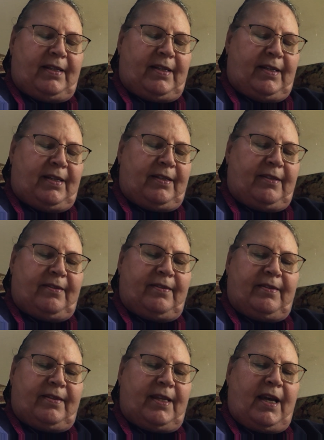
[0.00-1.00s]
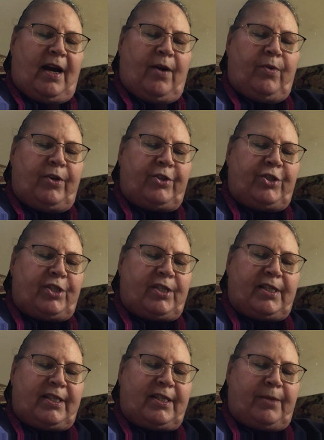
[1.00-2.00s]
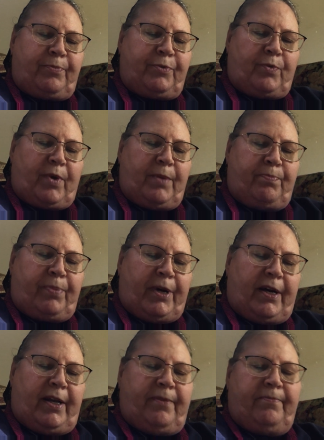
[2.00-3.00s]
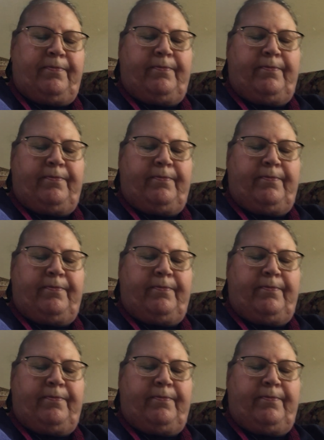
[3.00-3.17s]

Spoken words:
And the hour just slipped right by.